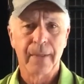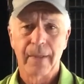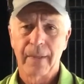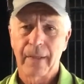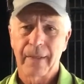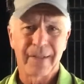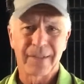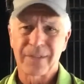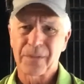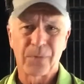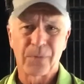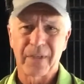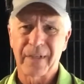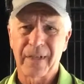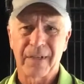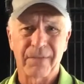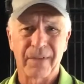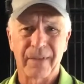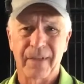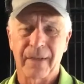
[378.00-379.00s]
That doesn't
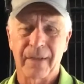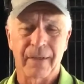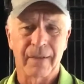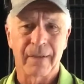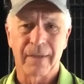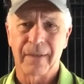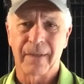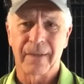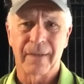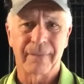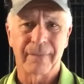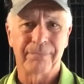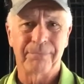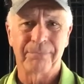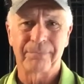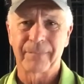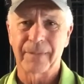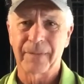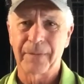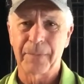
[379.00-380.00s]
work every year.
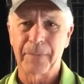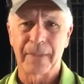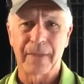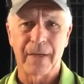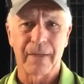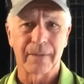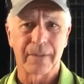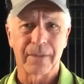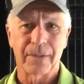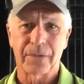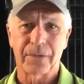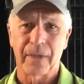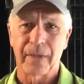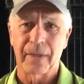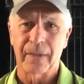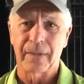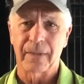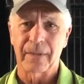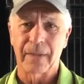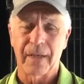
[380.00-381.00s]
We've been around this
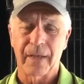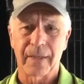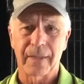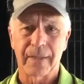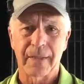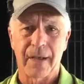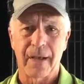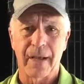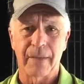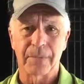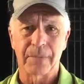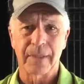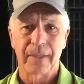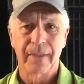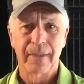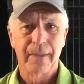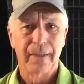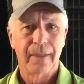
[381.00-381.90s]
trail a lot of times,